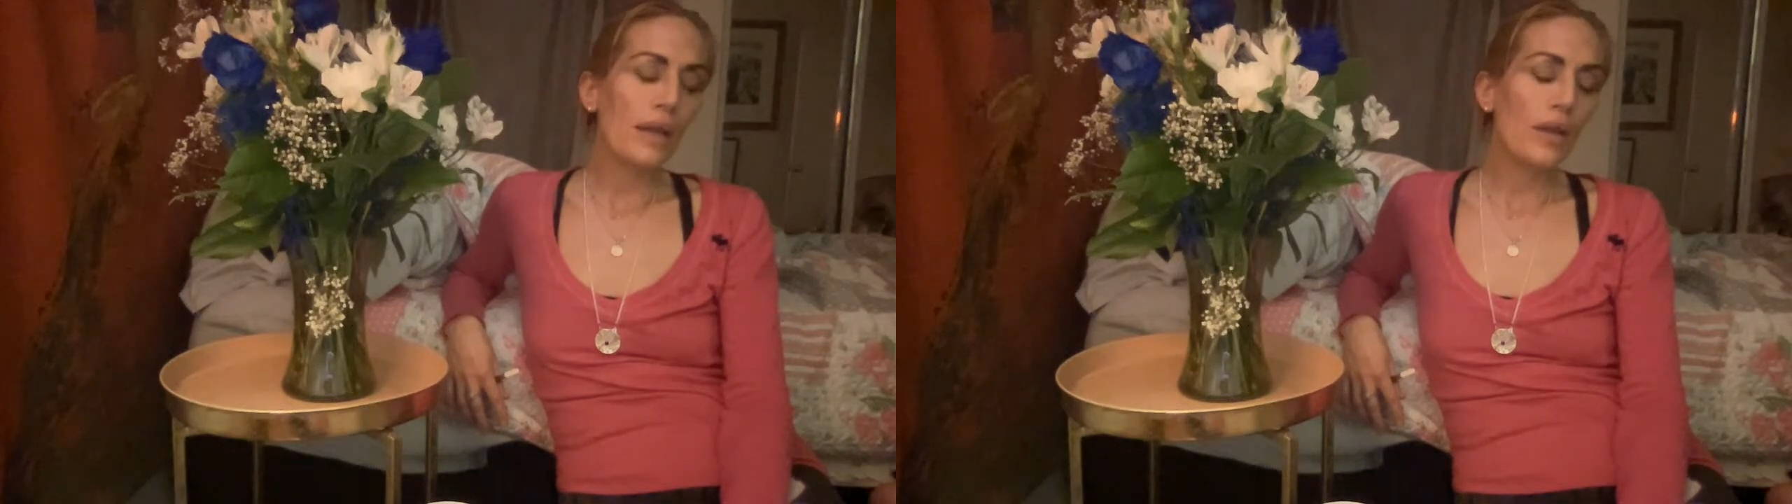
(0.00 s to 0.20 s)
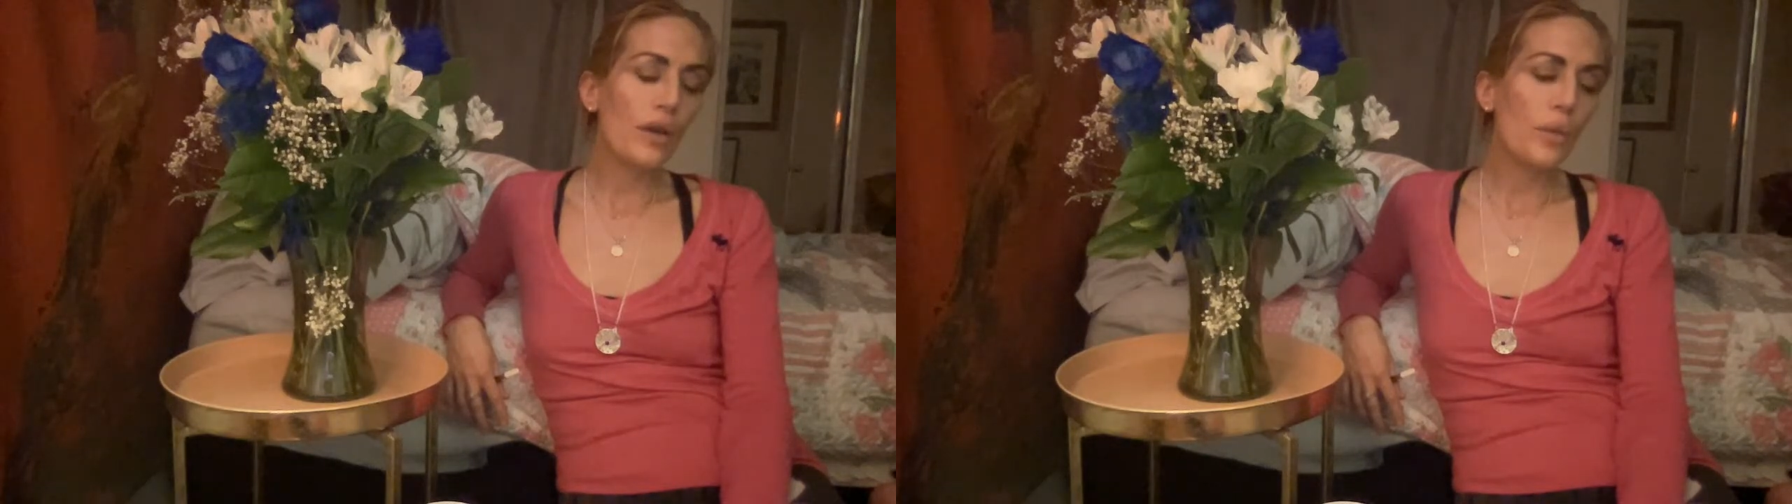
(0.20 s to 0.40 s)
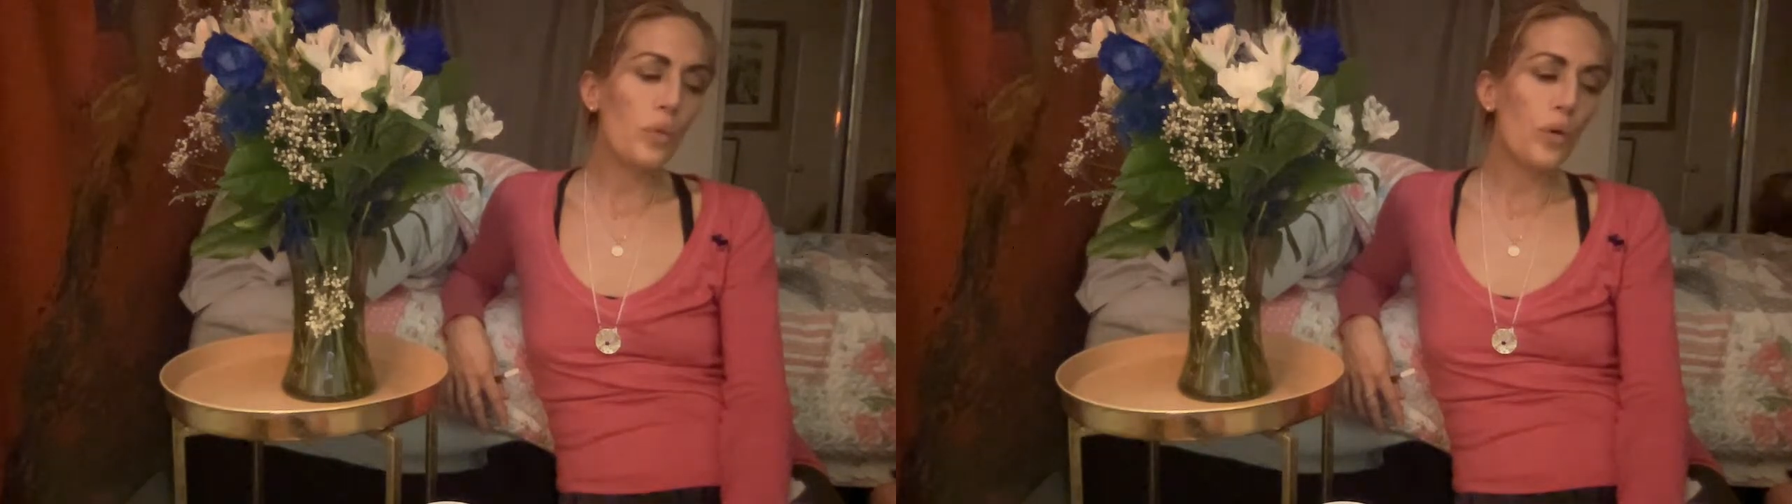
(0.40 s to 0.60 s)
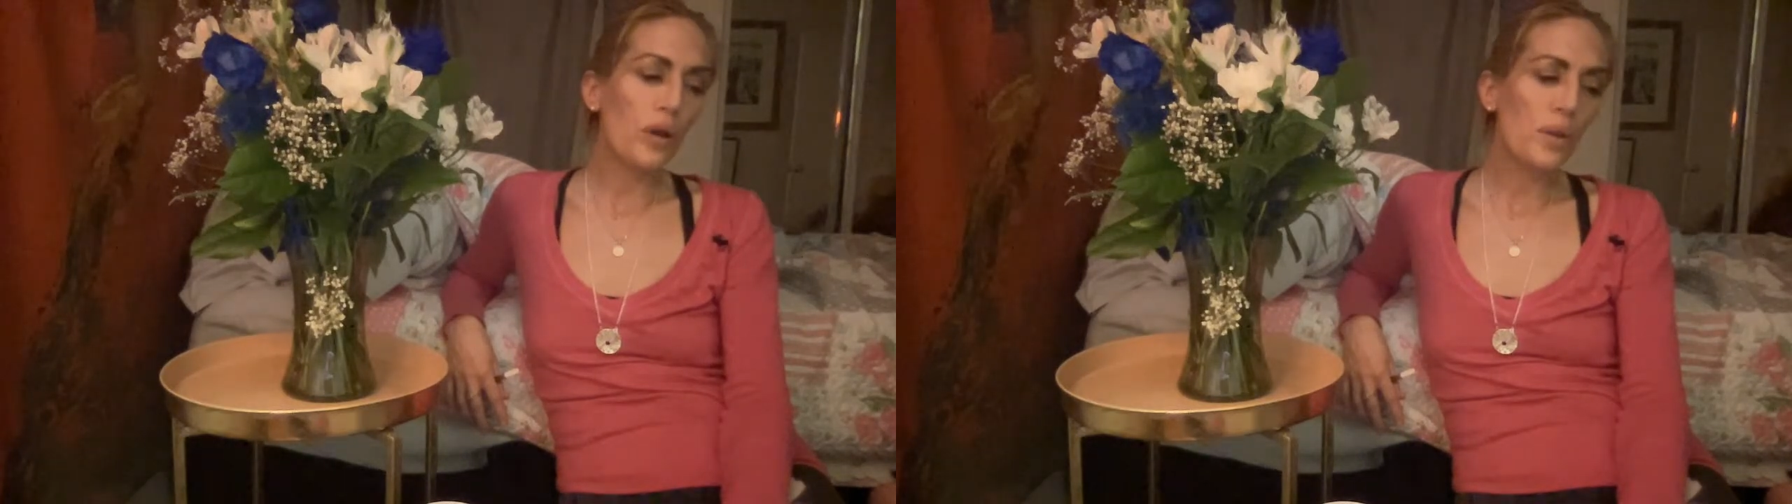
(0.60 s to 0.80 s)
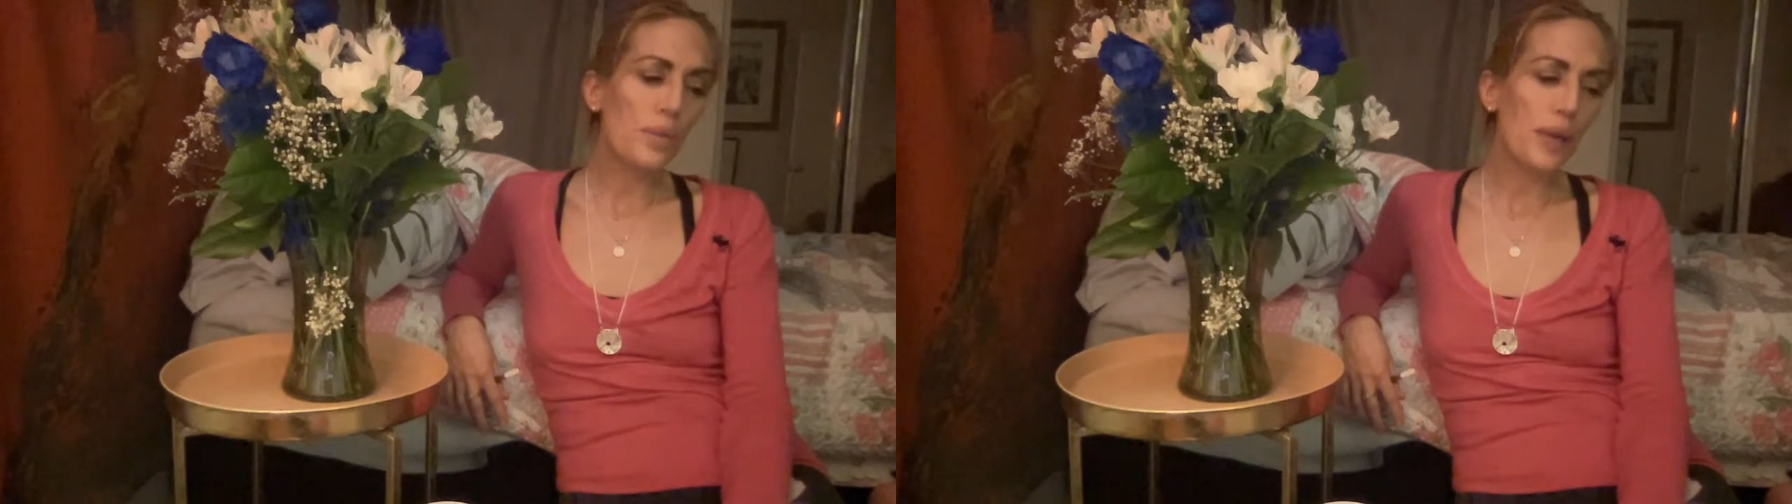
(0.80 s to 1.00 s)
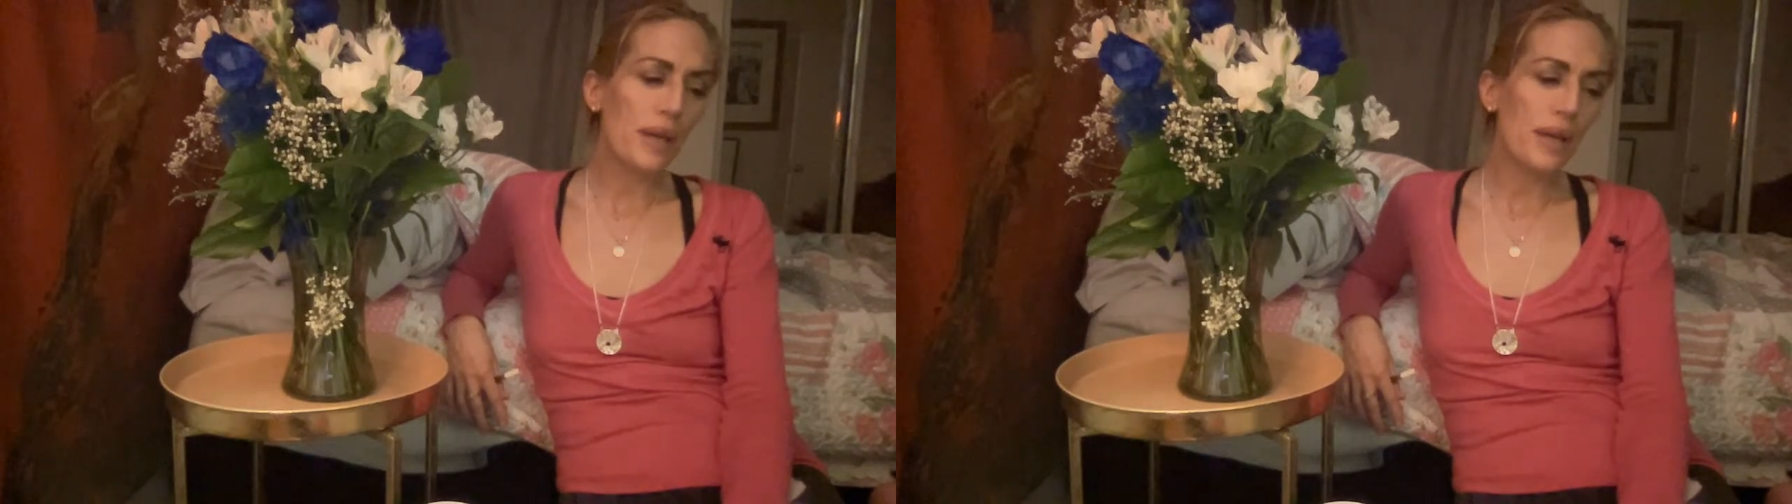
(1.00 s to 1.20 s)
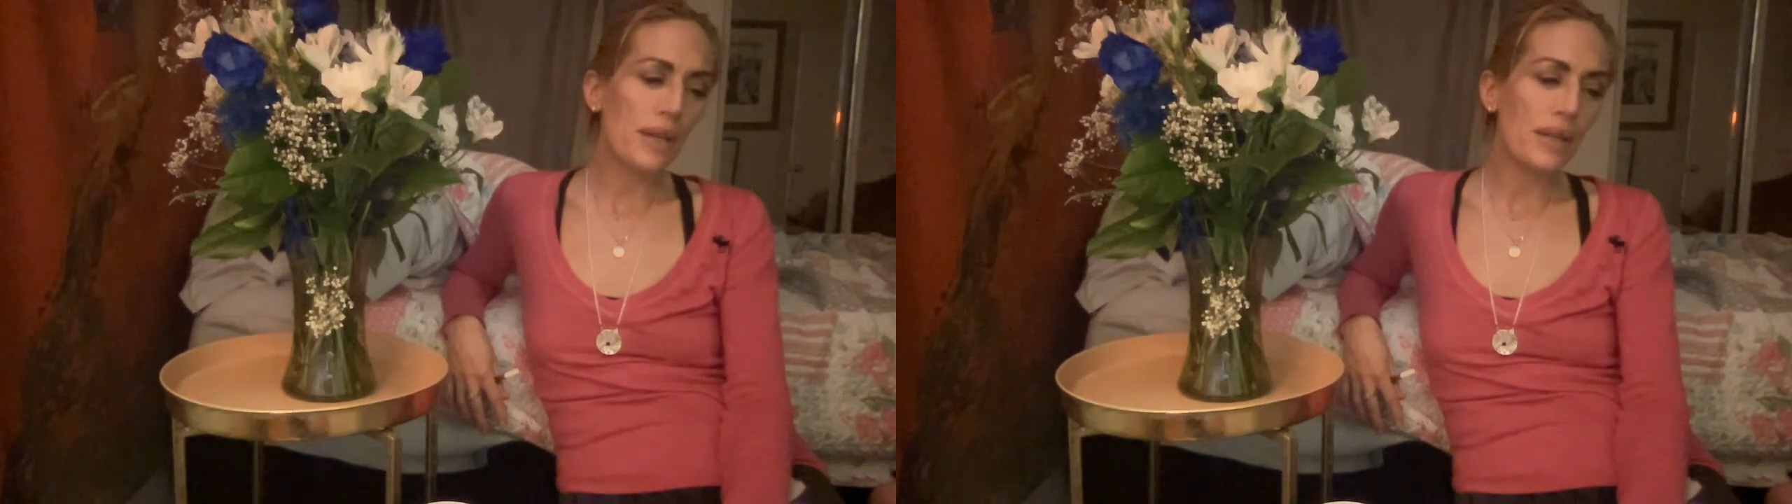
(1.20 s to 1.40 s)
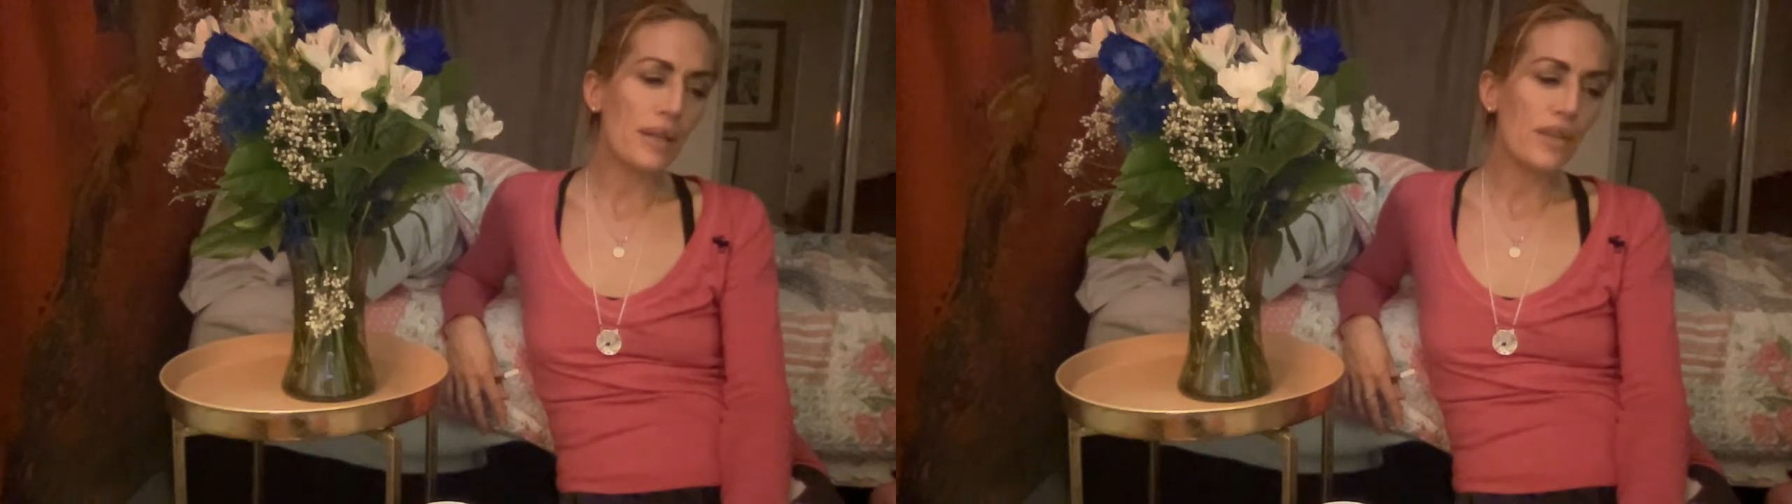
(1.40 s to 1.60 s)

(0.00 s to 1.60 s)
he warned me and I didn't